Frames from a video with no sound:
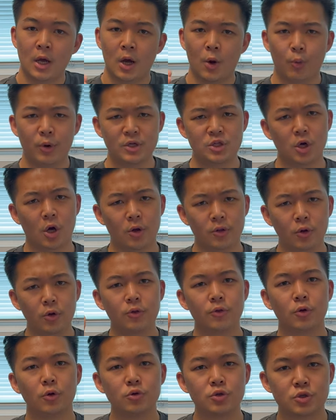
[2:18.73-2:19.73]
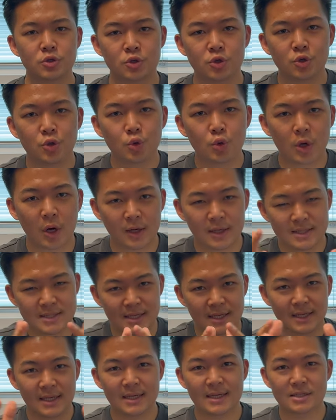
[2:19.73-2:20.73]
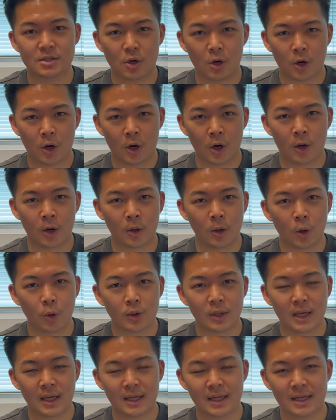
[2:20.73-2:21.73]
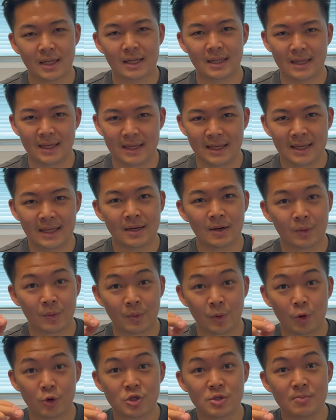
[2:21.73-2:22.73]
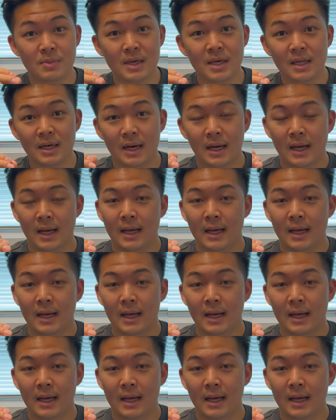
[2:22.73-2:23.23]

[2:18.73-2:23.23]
which, although those two carnicerias are located in Rosemead,